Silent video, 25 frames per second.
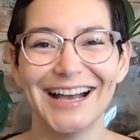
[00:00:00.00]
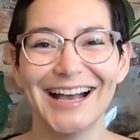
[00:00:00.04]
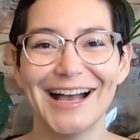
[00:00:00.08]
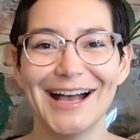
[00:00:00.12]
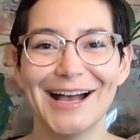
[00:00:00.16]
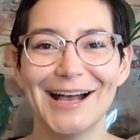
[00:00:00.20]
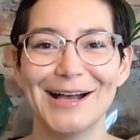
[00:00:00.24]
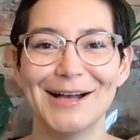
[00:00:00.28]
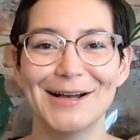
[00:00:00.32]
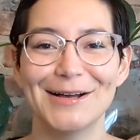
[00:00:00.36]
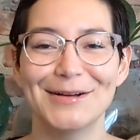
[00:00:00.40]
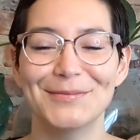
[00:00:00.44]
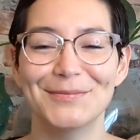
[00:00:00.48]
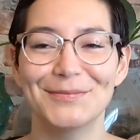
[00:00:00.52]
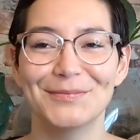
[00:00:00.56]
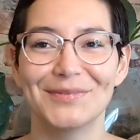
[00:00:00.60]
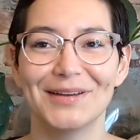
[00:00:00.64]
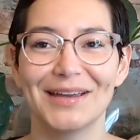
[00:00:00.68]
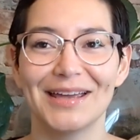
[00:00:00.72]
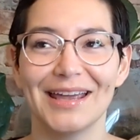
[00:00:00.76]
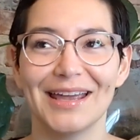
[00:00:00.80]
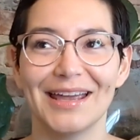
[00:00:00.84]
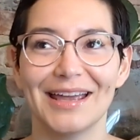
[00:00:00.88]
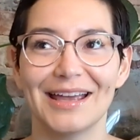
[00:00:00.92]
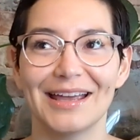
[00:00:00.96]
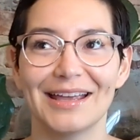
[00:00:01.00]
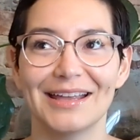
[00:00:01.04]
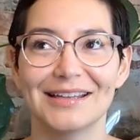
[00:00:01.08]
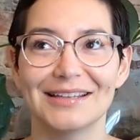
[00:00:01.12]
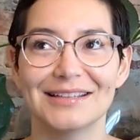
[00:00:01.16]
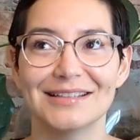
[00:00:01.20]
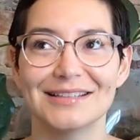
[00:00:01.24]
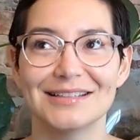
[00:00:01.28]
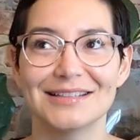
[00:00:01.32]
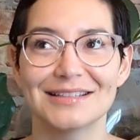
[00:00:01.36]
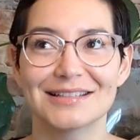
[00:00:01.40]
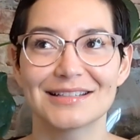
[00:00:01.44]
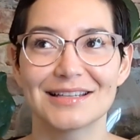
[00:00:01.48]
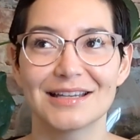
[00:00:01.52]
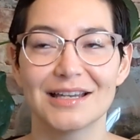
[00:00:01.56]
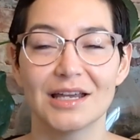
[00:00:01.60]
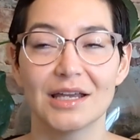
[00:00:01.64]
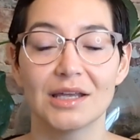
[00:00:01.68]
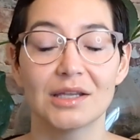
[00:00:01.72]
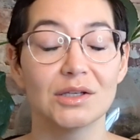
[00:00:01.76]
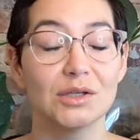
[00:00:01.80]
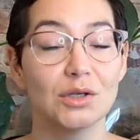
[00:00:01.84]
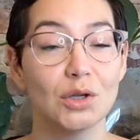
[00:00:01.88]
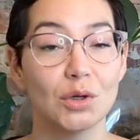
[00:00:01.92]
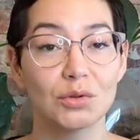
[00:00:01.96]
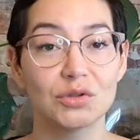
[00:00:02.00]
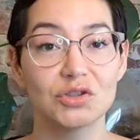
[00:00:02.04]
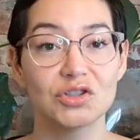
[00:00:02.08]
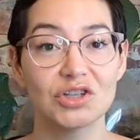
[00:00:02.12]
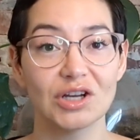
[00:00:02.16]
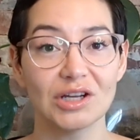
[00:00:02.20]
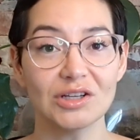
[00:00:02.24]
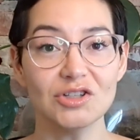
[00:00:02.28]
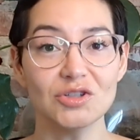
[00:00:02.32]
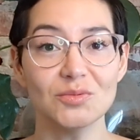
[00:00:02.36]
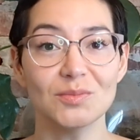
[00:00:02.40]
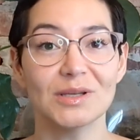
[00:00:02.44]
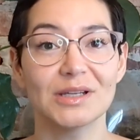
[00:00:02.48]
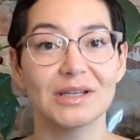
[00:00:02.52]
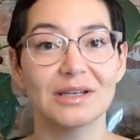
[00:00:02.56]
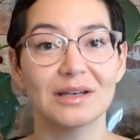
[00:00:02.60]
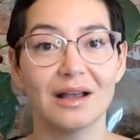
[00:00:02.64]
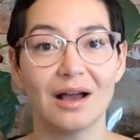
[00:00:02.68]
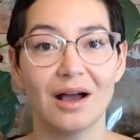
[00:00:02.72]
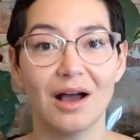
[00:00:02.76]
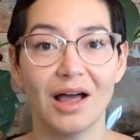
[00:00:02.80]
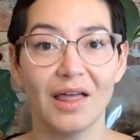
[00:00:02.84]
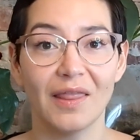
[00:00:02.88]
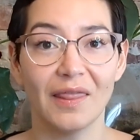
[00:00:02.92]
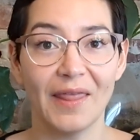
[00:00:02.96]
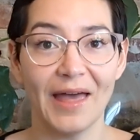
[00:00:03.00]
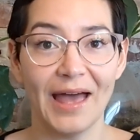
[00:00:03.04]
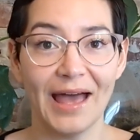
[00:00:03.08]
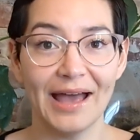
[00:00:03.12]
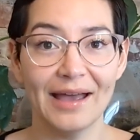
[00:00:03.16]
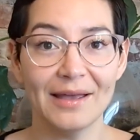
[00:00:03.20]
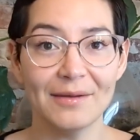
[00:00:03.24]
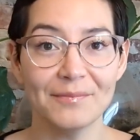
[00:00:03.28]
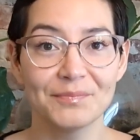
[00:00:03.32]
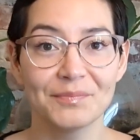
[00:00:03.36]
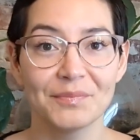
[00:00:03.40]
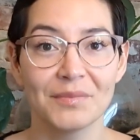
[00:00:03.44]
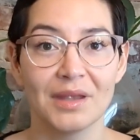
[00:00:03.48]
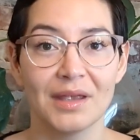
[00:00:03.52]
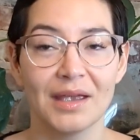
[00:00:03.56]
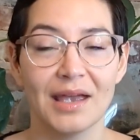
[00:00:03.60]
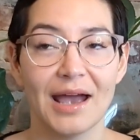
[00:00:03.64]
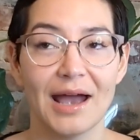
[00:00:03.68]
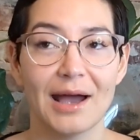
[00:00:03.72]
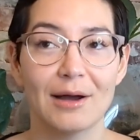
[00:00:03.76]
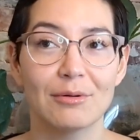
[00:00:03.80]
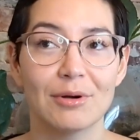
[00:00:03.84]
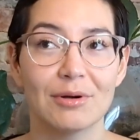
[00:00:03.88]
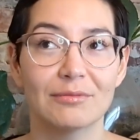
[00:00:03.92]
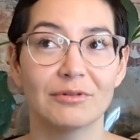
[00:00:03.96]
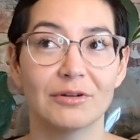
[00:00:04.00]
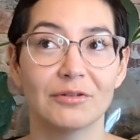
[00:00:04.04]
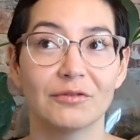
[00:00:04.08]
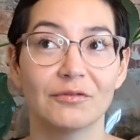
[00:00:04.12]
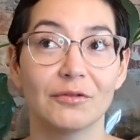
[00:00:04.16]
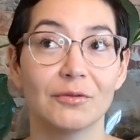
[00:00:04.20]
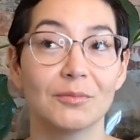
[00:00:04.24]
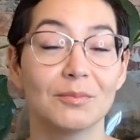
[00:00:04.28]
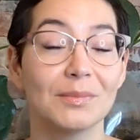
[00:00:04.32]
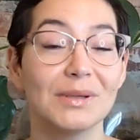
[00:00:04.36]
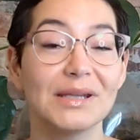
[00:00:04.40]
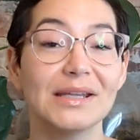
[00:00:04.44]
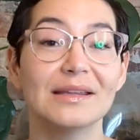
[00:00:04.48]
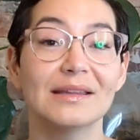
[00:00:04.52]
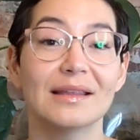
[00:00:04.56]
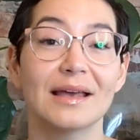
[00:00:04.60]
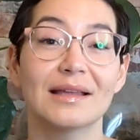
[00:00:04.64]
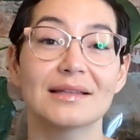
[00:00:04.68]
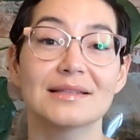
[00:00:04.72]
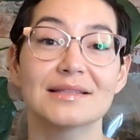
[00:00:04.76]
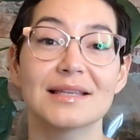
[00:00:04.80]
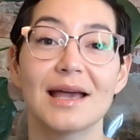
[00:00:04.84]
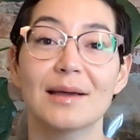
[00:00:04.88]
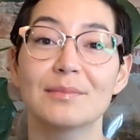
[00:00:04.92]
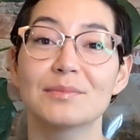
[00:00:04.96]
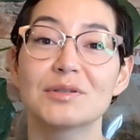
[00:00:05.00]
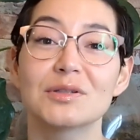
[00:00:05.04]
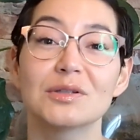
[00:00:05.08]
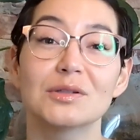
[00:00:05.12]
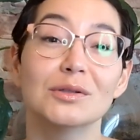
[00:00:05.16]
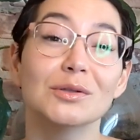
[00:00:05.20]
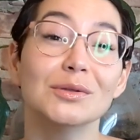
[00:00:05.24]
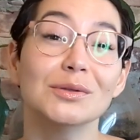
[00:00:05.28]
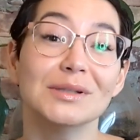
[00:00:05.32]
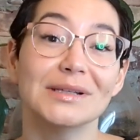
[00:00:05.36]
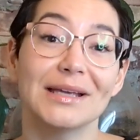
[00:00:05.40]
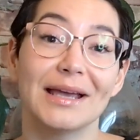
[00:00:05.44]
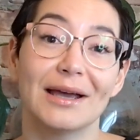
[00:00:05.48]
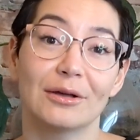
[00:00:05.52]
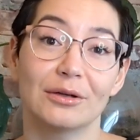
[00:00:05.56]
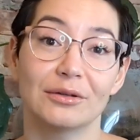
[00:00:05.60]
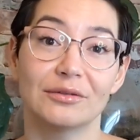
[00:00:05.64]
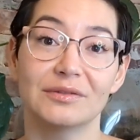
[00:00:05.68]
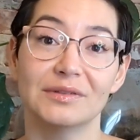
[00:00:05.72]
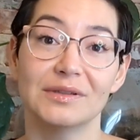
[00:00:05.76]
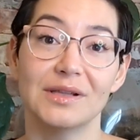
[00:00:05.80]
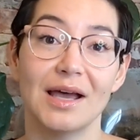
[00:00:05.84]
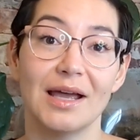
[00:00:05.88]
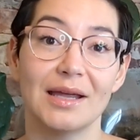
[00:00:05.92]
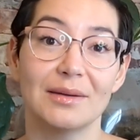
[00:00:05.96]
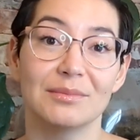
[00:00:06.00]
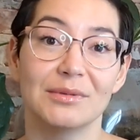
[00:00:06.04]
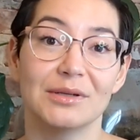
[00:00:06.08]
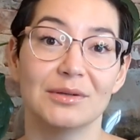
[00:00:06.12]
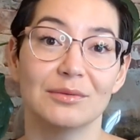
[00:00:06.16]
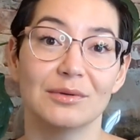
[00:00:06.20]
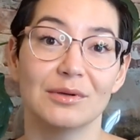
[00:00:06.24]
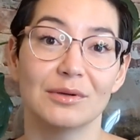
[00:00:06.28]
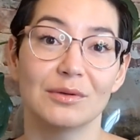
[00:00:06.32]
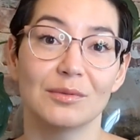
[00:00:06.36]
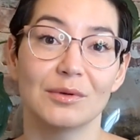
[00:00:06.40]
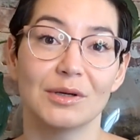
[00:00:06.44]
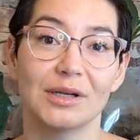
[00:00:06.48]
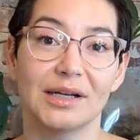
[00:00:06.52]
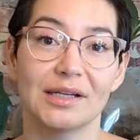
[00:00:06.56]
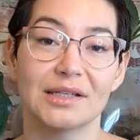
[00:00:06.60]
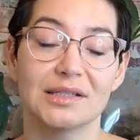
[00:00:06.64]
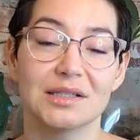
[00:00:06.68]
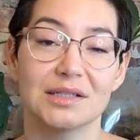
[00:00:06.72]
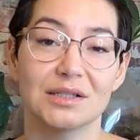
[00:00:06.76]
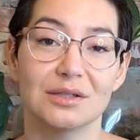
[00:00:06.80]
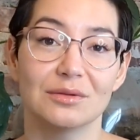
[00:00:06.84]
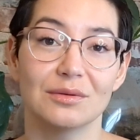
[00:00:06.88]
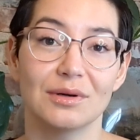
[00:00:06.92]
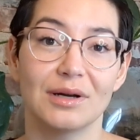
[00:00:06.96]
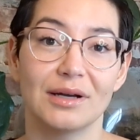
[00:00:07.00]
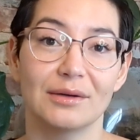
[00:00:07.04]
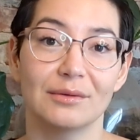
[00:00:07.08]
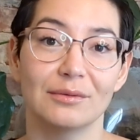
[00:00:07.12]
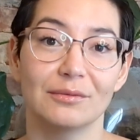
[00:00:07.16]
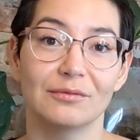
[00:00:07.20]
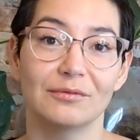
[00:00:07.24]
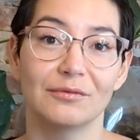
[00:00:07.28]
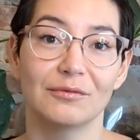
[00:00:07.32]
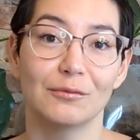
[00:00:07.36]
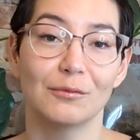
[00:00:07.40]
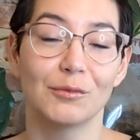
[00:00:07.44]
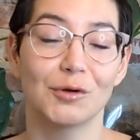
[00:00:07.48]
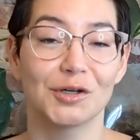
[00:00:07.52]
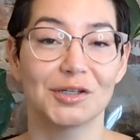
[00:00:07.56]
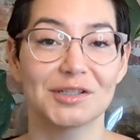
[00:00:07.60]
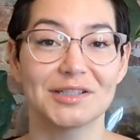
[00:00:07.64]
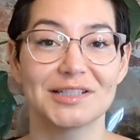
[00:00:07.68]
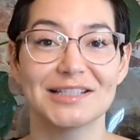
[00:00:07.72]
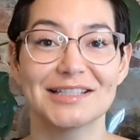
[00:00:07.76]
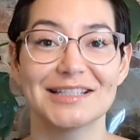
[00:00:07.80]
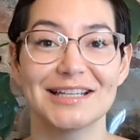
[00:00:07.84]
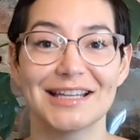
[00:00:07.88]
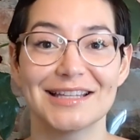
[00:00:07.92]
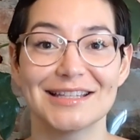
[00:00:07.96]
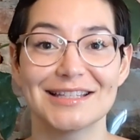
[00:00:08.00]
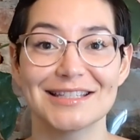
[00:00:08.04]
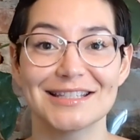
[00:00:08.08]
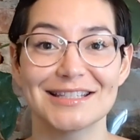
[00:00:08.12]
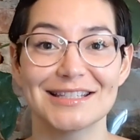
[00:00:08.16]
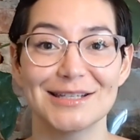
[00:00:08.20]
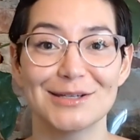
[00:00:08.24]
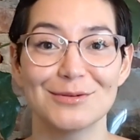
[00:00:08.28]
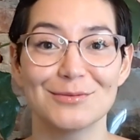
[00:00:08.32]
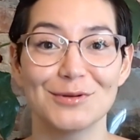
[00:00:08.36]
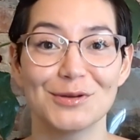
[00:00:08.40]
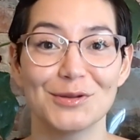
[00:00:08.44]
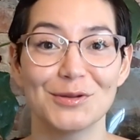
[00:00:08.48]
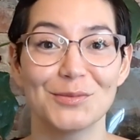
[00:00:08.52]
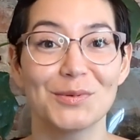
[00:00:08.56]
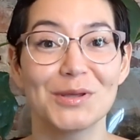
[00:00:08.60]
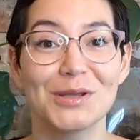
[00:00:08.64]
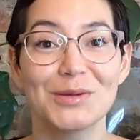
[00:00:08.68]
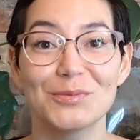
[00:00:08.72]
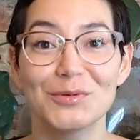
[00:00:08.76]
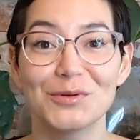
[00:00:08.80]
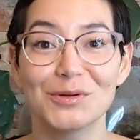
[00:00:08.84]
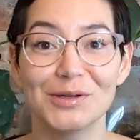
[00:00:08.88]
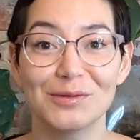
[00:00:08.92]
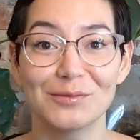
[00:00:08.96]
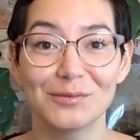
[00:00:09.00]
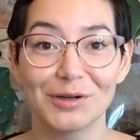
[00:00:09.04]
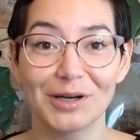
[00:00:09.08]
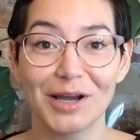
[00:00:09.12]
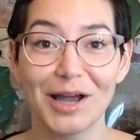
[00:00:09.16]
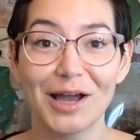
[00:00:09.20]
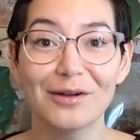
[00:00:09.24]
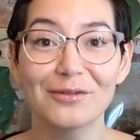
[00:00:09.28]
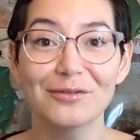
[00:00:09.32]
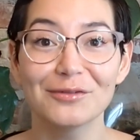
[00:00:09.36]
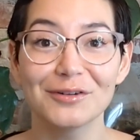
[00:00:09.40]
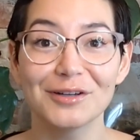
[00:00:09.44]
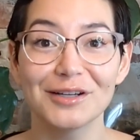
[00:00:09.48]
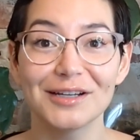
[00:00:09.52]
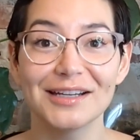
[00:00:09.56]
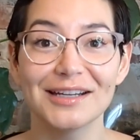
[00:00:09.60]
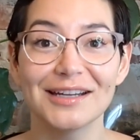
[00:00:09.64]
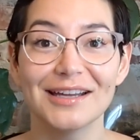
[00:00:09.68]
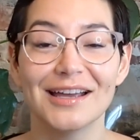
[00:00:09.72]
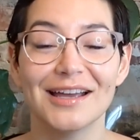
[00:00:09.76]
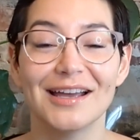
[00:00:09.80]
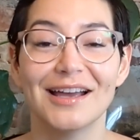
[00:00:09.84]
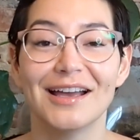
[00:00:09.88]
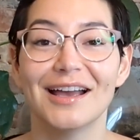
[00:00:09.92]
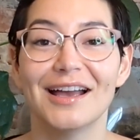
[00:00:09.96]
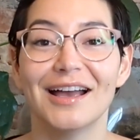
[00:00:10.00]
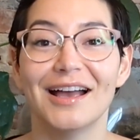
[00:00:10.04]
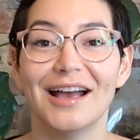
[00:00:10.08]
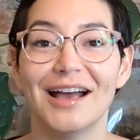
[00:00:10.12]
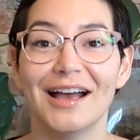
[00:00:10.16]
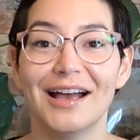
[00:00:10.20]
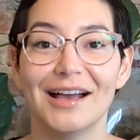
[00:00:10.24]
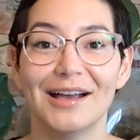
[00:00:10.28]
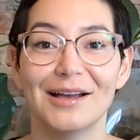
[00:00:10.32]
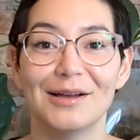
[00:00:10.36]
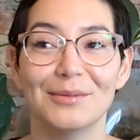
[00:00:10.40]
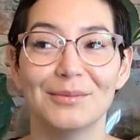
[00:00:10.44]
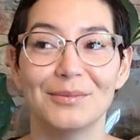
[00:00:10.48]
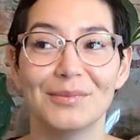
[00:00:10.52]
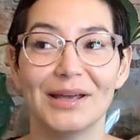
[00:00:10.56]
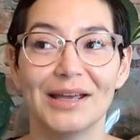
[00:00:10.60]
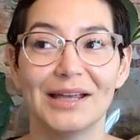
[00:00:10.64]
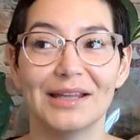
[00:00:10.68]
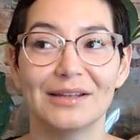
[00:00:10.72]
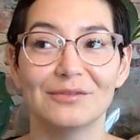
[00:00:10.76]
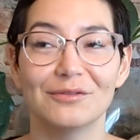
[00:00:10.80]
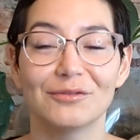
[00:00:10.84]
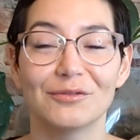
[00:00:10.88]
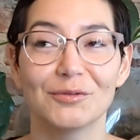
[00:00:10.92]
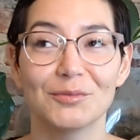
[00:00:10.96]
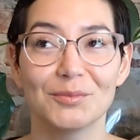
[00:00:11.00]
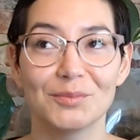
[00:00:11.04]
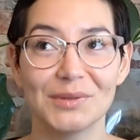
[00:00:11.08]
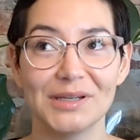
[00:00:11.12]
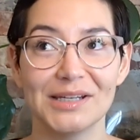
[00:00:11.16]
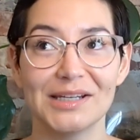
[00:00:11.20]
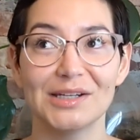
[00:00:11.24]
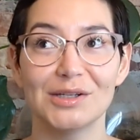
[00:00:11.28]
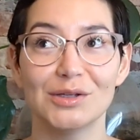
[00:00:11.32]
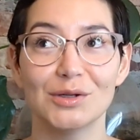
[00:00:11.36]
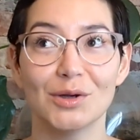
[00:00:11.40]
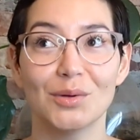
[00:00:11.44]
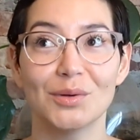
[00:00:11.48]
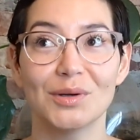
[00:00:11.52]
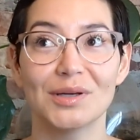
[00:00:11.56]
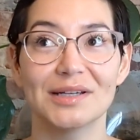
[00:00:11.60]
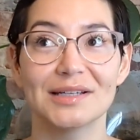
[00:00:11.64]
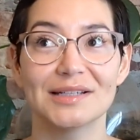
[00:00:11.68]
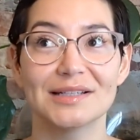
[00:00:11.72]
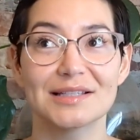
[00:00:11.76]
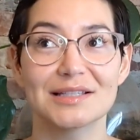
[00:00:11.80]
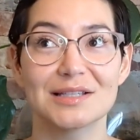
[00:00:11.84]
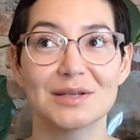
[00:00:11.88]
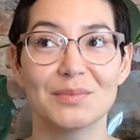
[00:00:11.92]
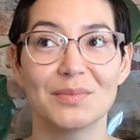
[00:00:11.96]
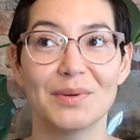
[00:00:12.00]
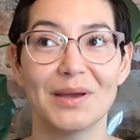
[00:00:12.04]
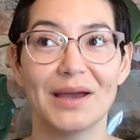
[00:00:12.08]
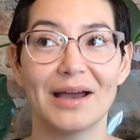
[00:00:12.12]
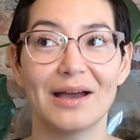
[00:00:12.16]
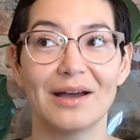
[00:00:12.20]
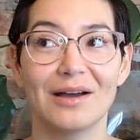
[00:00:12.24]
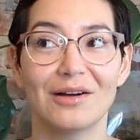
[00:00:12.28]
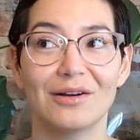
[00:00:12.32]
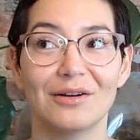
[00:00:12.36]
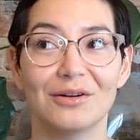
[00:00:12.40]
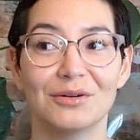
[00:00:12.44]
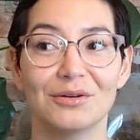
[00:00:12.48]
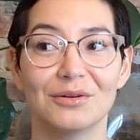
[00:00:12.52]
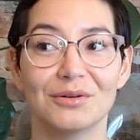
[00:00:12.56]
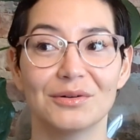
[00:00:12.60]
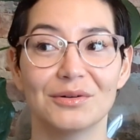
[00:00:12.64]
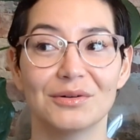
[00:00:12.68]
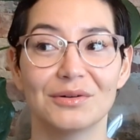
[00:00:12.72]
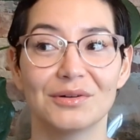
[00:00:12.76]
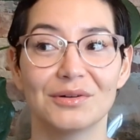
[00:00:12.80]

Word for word: Um, and no judgment on that. However, for me, that's absolutely out of alignment with what I do. I worked intensely with people in recovery. Um, and for me, yoga is about